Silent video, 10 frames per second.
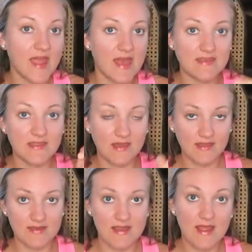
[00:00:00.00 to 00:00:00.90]
And
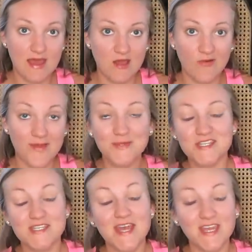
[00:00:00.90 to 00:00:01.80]
now I'm going
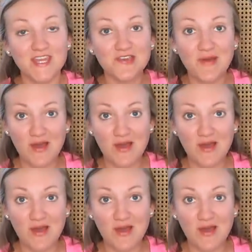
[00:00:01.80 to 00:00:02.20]
to take you